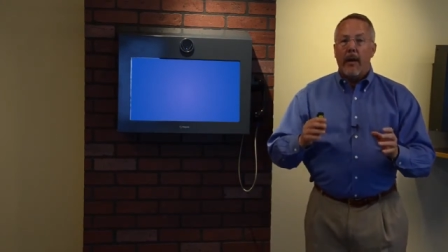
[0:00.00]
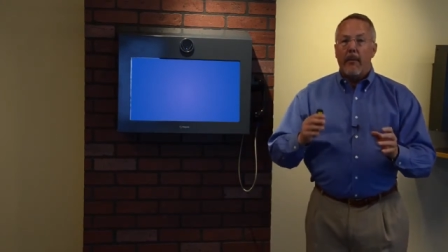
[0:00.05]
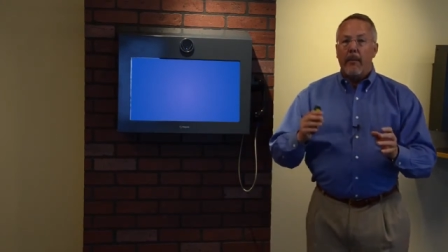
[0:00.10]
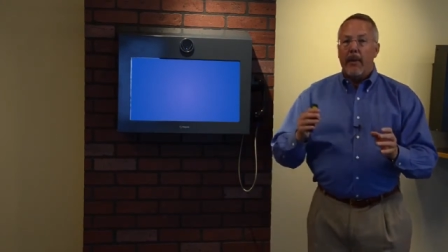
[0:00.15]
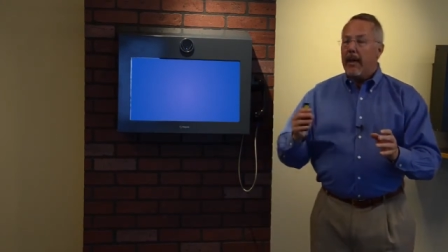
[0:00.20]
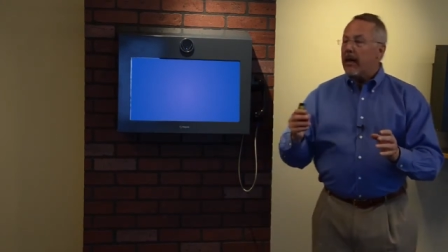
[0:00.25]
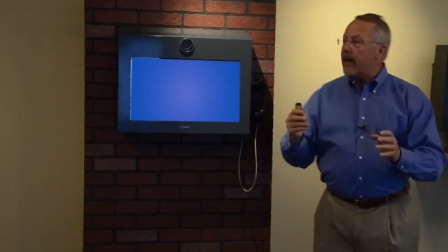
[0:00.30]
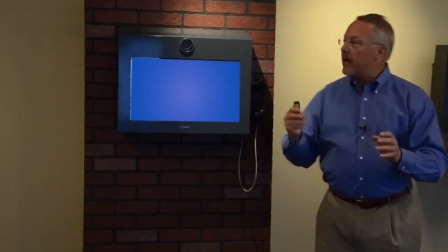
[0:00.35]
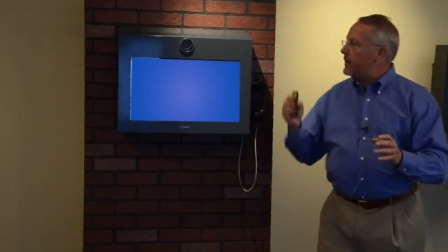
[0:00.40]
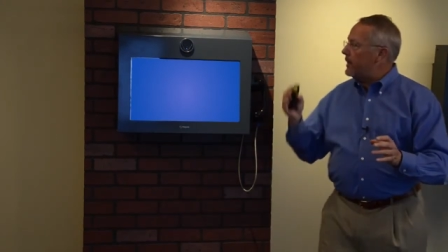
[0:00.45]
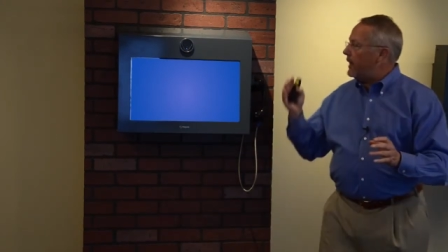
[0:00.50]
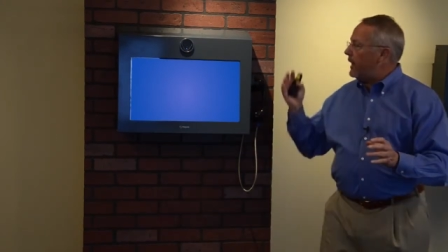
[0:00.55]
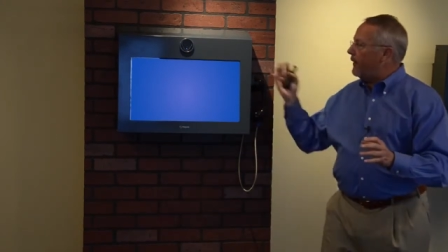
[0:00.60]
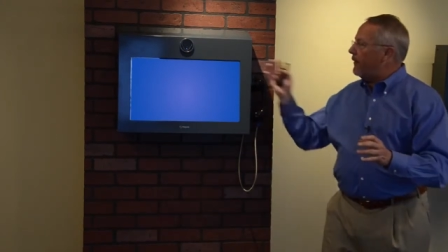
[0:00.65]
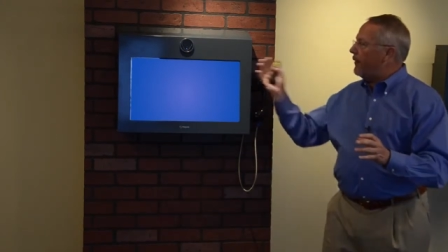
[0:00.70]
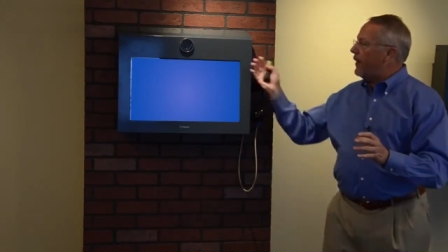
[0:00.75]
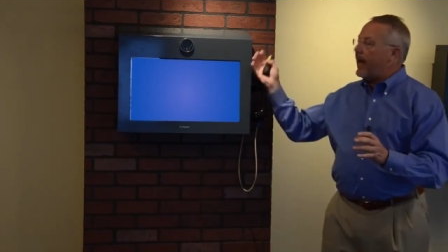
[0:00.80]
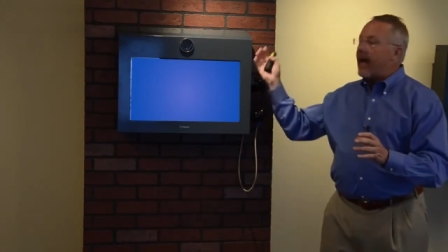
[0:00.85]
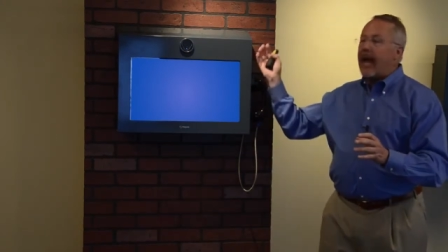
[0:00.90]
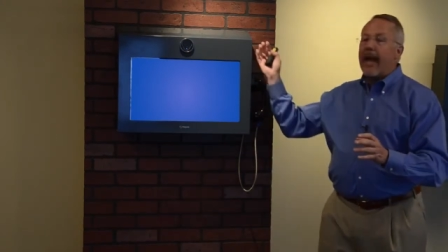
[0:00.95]
because
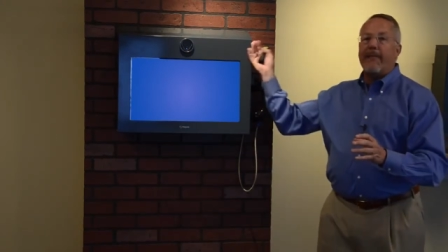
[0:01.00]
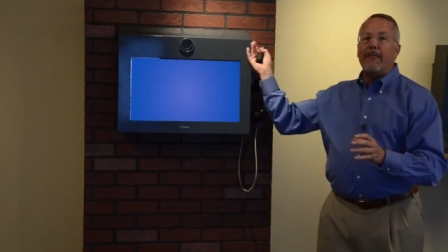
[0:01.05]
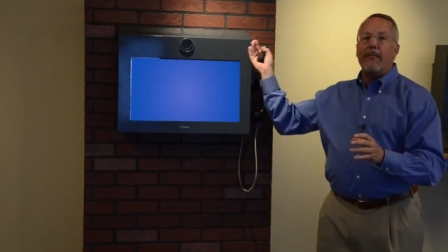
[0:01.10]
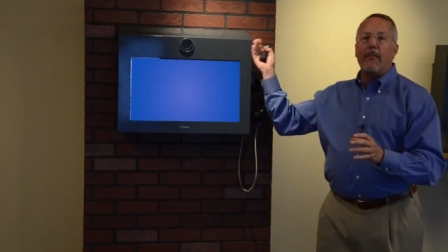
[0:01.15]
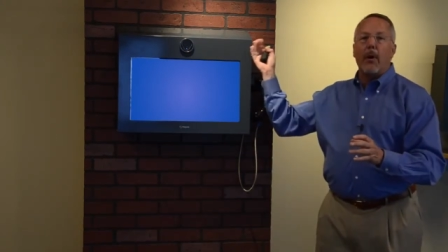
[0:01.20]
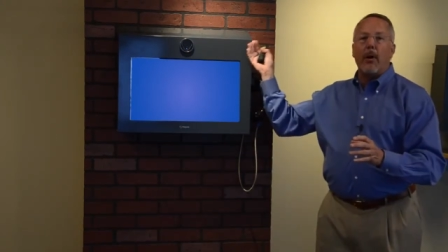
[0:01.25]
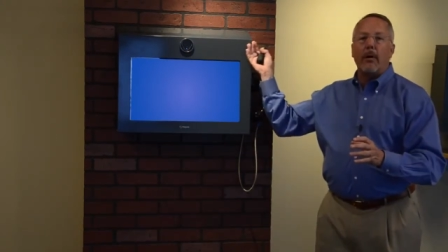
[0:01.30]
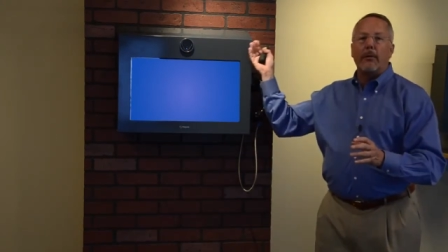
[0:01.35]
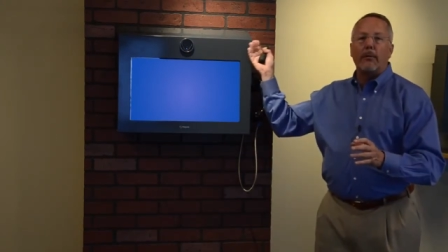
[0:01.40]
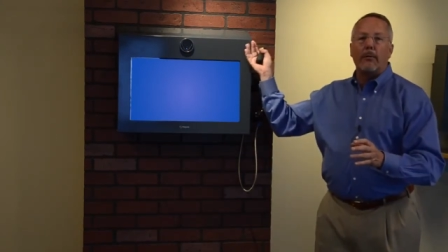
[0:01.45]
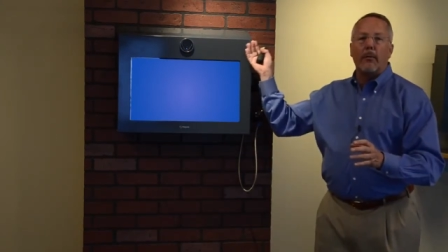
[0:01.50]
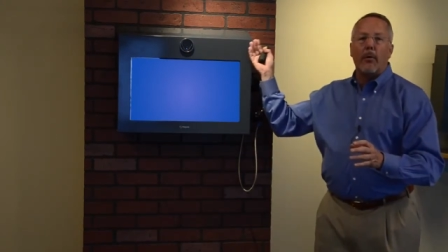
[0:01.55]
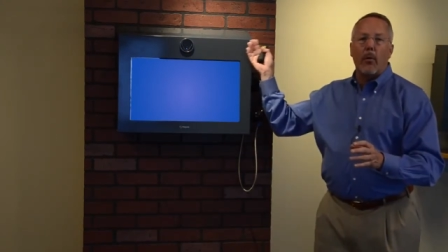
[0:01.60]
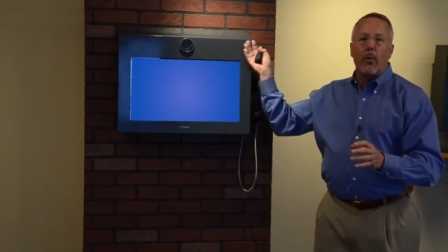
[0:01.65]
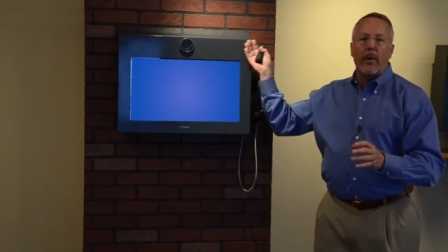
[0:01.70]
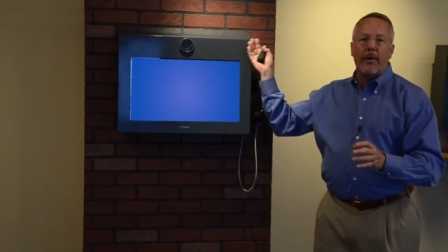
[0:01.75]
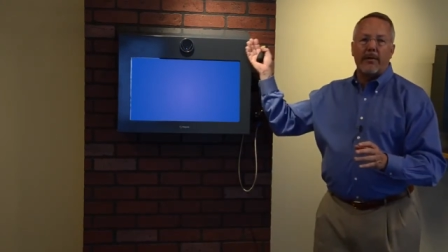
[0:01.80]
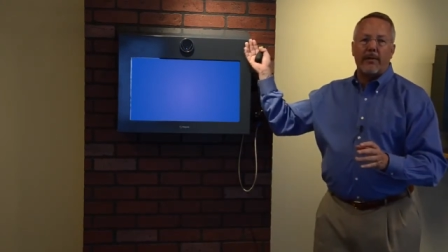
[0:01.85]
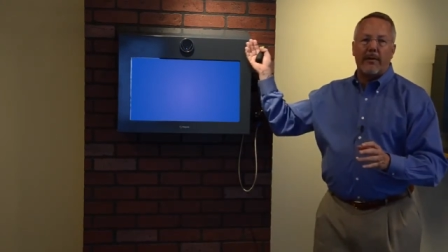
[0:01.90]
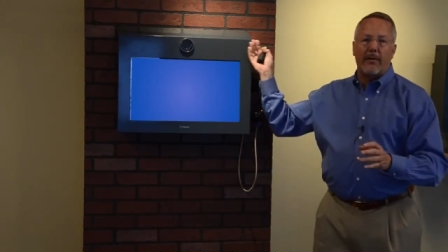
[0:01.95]
if they have multiple
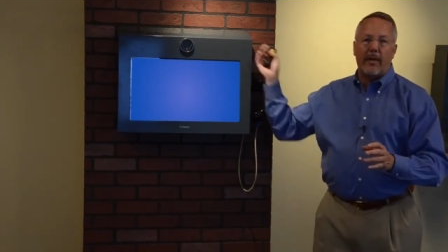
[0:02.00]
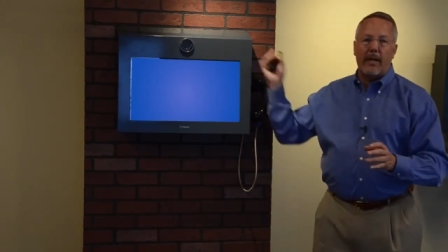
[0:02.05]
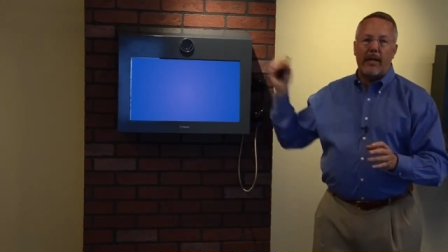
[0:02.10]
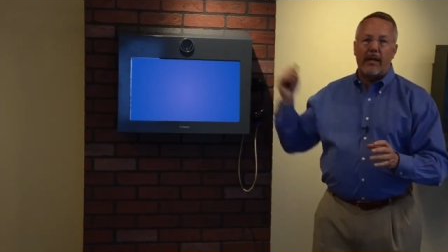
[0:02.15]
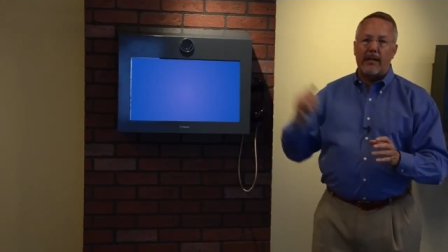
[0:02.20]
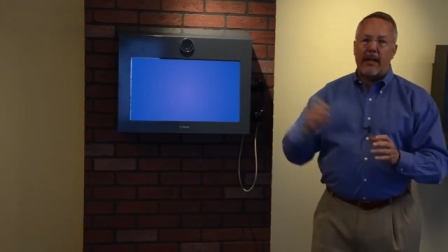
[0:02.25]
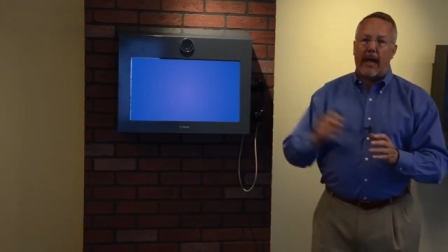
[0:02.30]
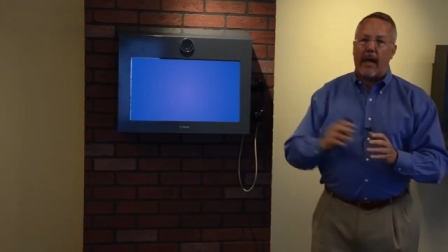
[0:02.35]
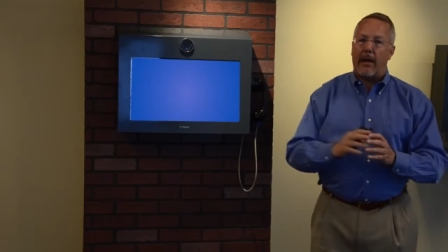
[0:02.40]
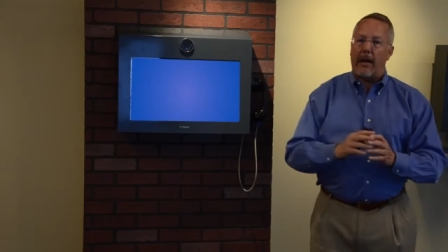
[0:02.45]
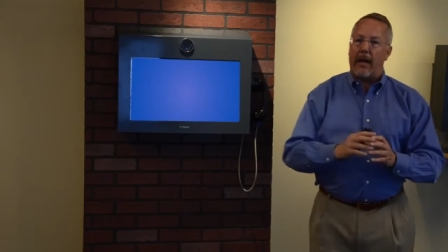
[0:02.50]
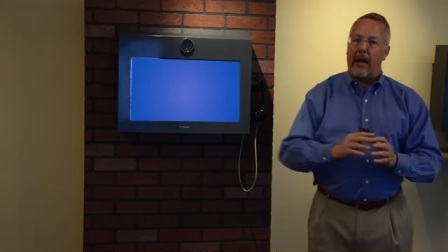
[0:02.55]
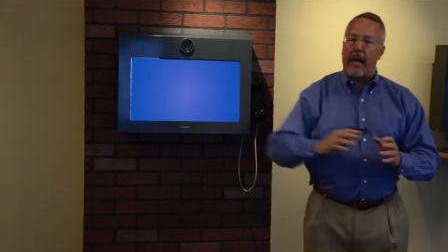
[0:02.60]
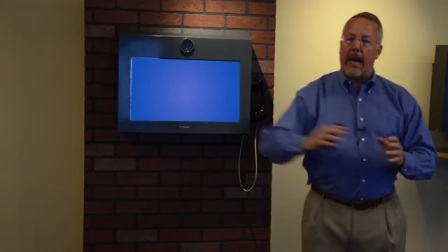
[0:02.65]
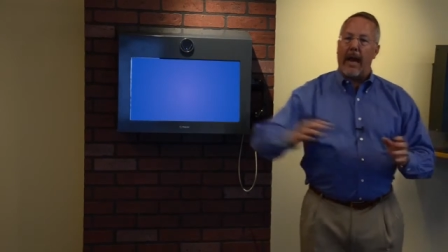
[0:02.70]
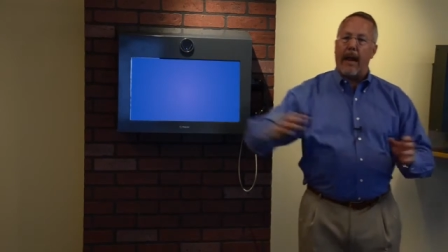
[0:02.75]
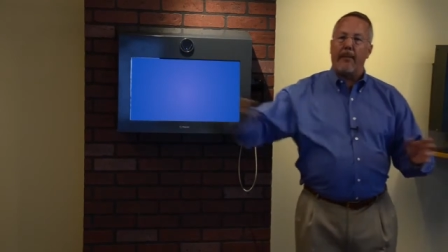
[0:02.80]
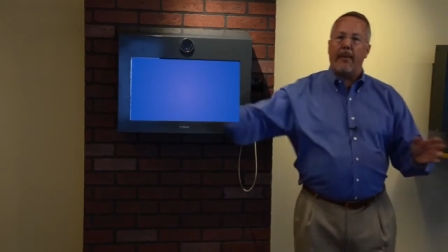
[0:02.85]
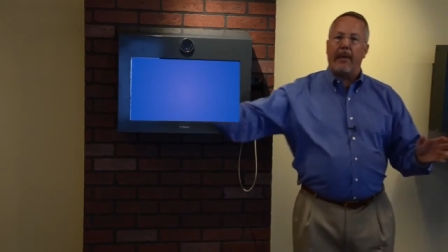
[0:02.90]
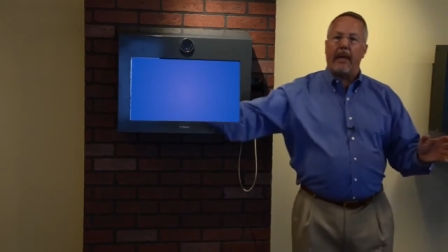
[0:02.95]
ones of these out in an
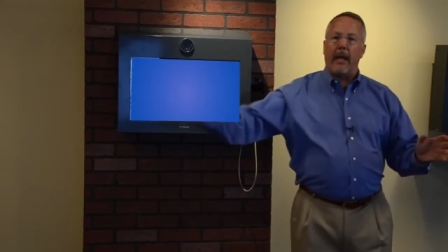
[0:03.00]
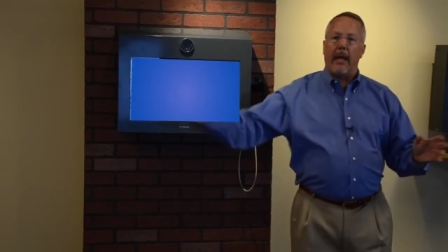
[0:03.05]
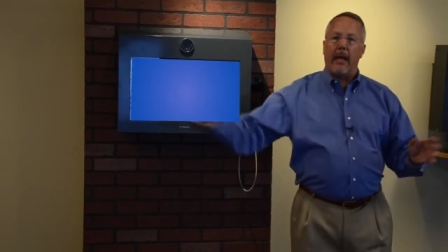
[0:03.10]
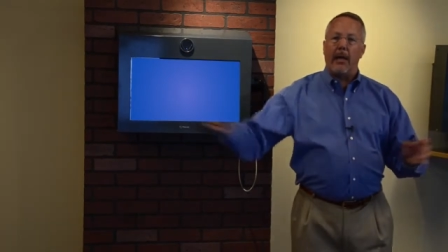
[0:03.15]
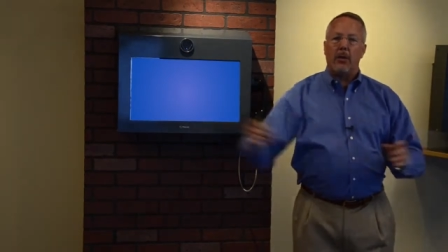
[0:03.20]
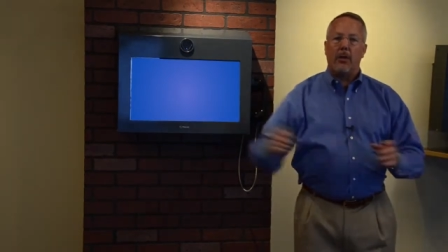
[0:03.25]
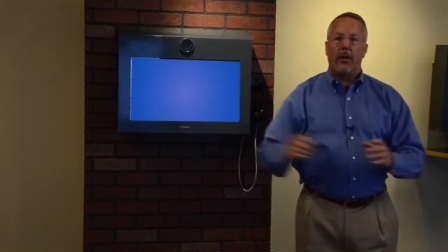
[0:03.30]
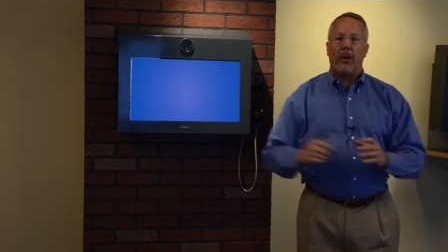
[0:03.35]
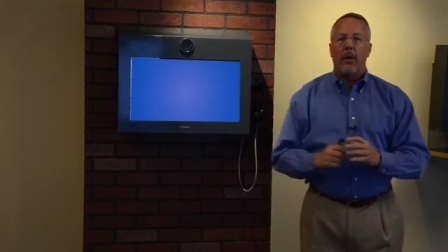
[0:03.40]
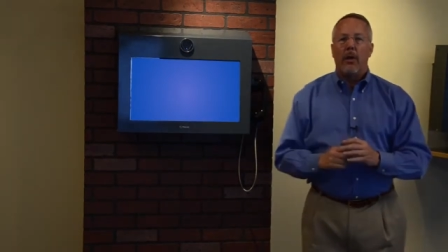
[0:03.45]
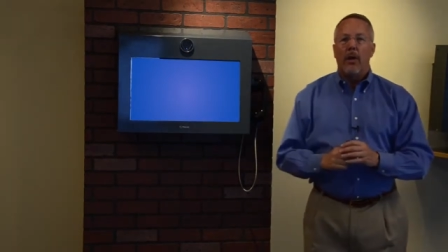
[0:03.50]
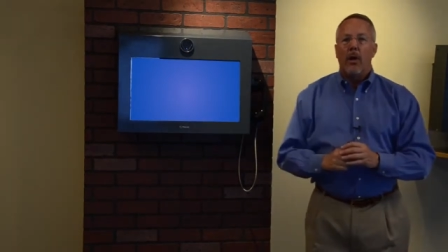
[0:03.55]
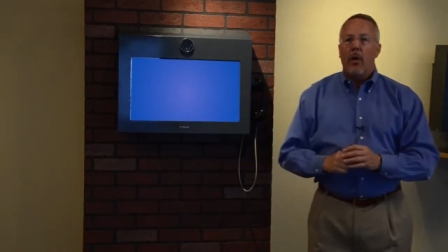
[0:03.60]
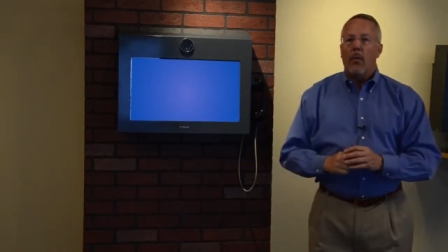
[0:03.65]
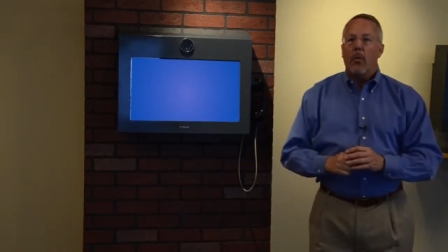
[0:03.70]
application